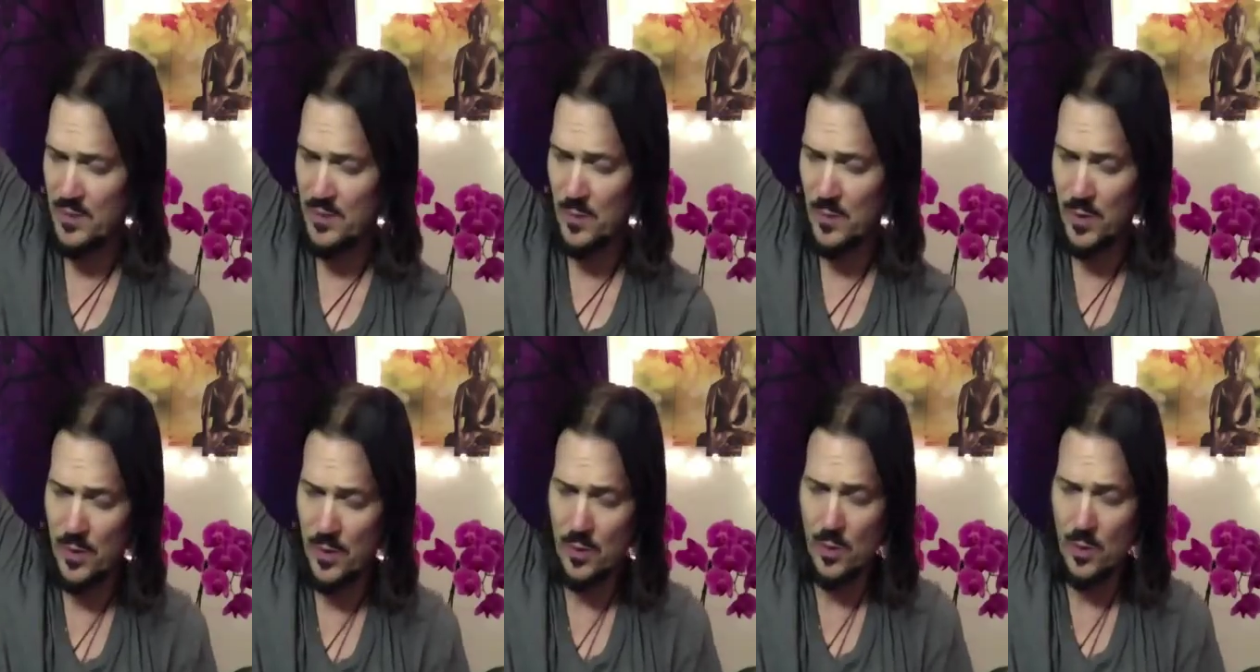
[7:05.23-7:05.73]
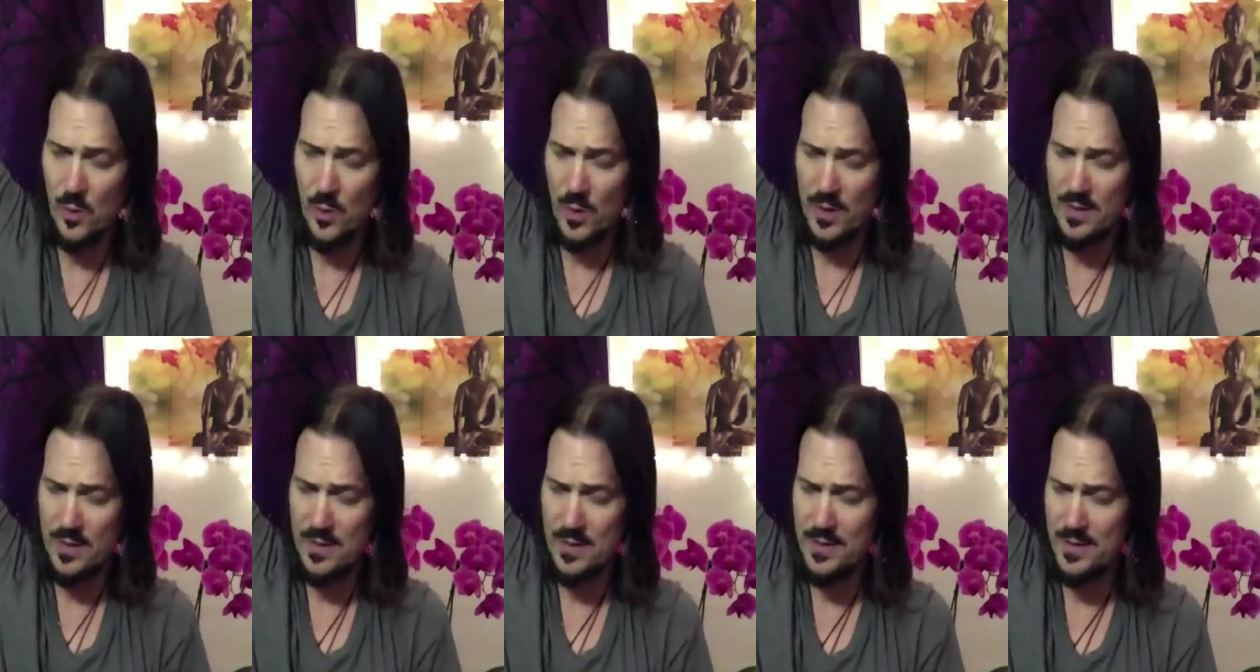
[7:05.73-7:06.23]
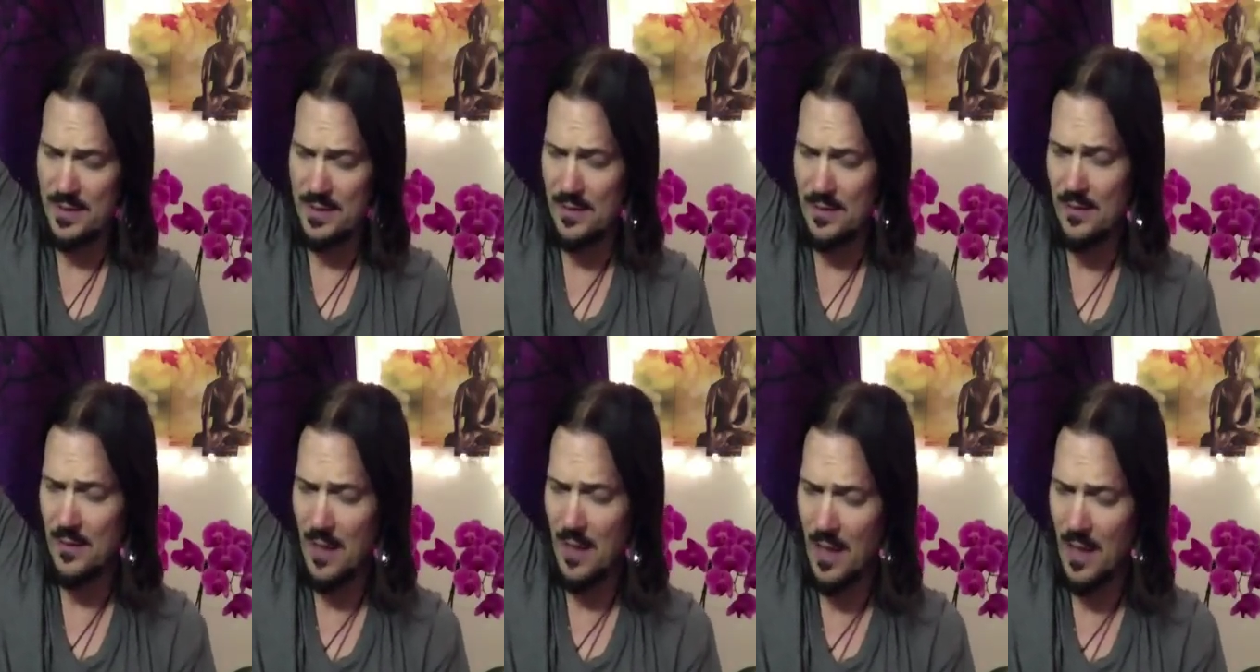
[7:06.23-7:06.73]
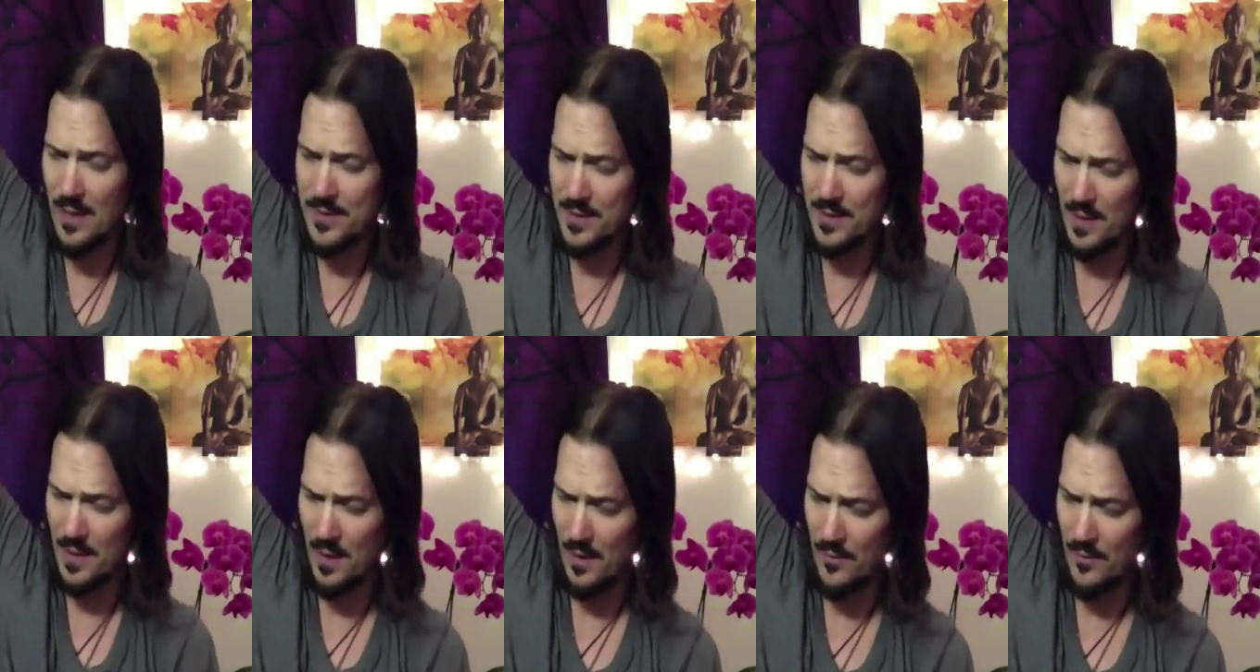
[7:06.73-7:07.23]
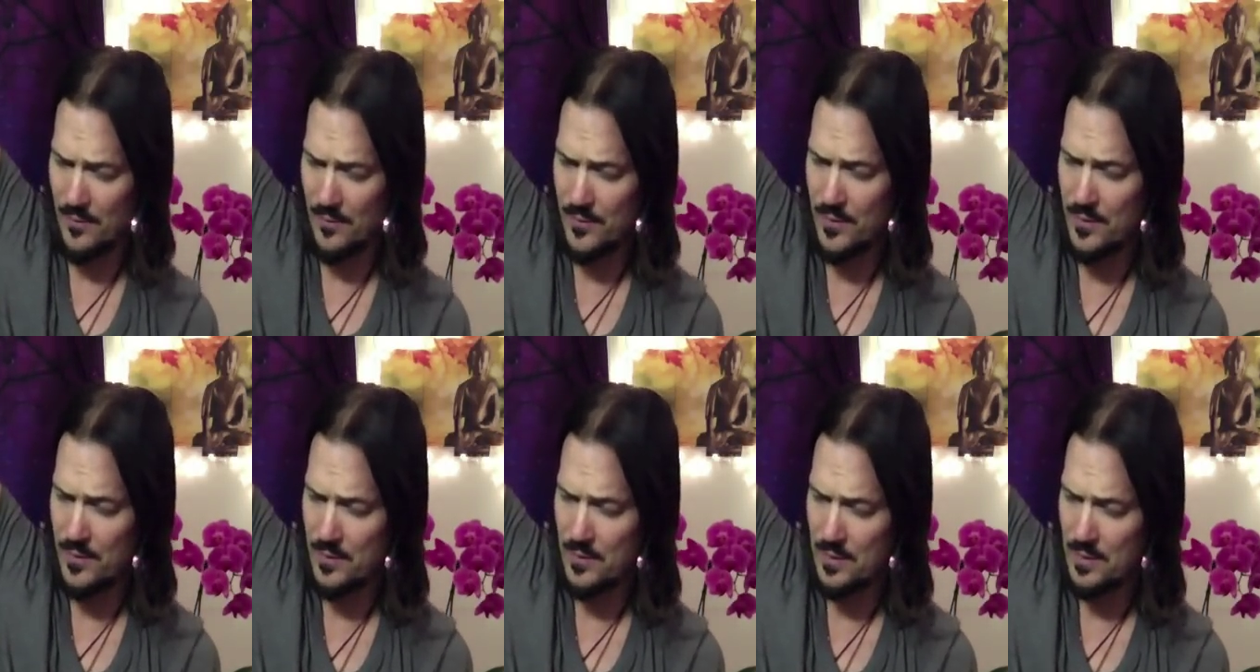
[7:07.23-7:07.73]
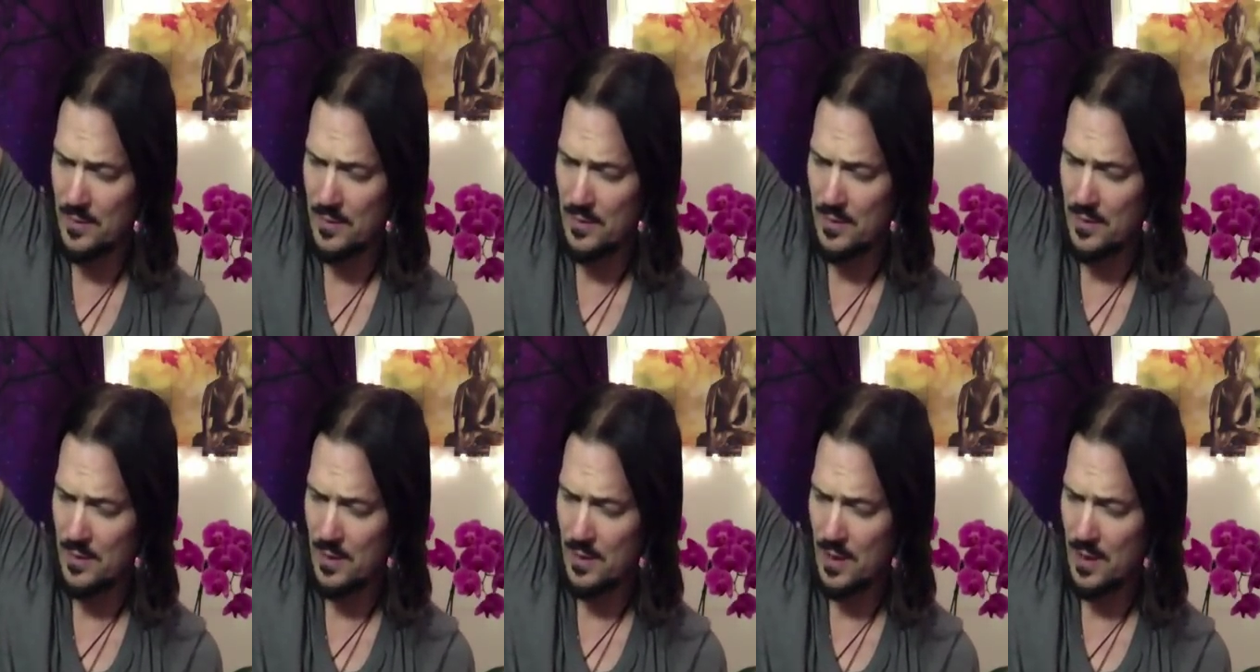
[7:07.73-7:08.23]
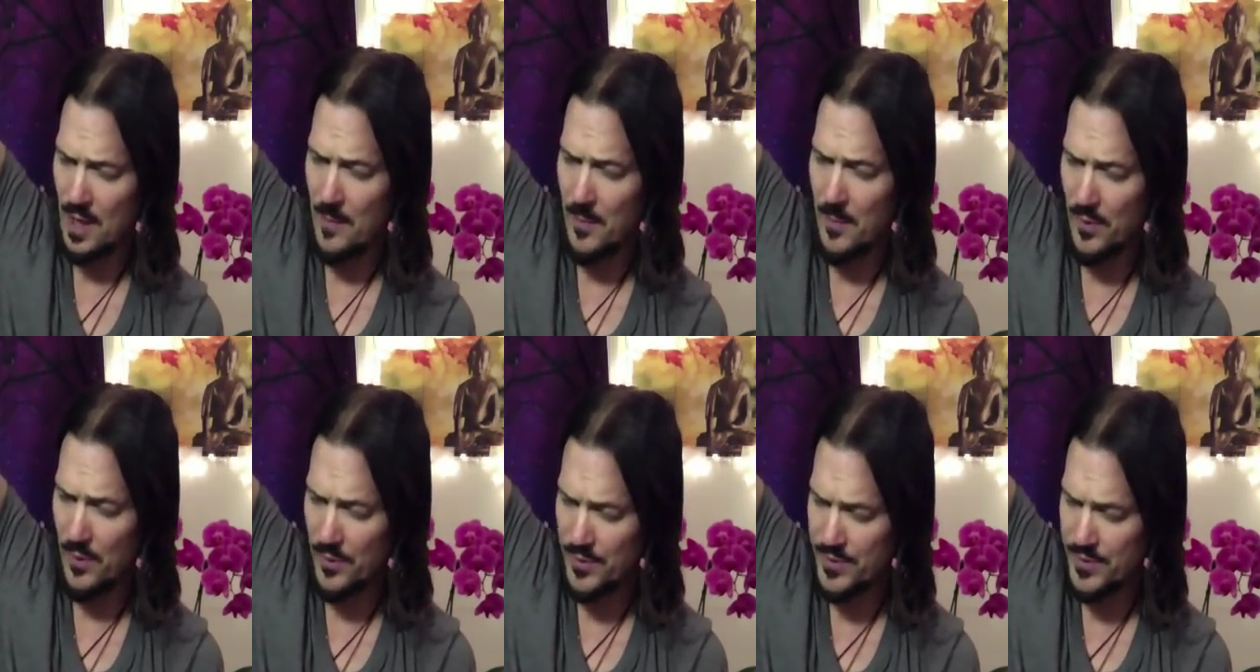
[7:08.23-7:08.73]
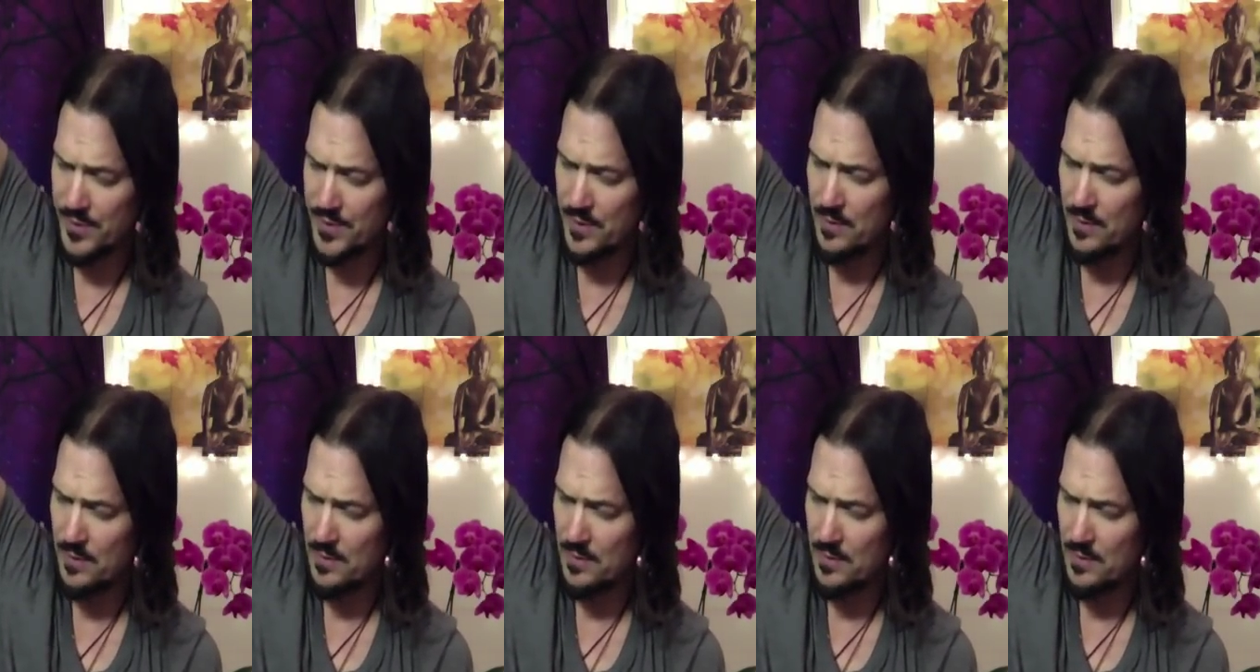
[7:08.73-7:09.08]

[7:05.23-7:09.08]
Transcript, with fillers: where you're going to see a lot of couples